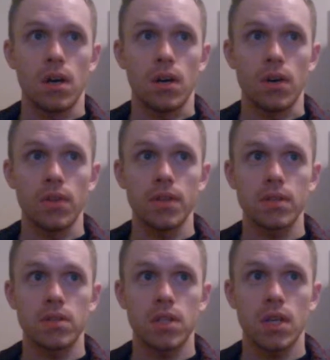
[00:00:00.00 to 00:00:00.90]
All
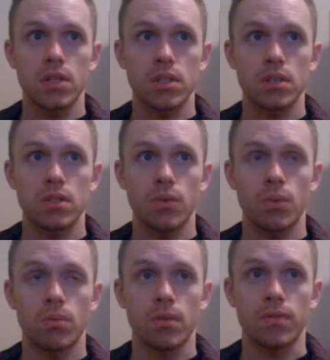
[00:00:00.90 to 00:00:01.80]
these changes
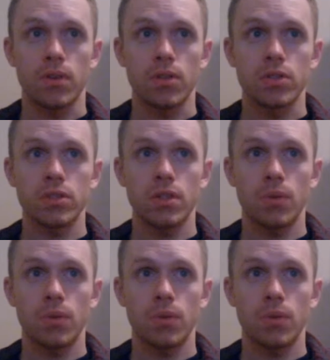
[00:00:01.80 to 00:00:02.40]
were reversed